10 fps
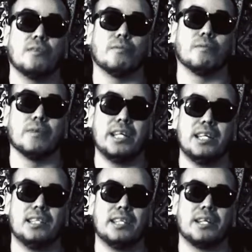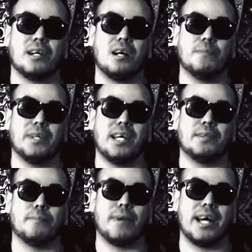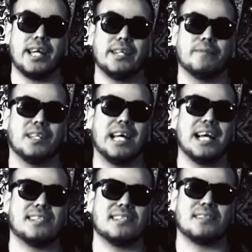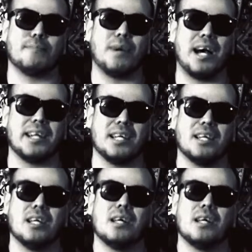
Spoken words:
really calmed down the mind and relaxes the body,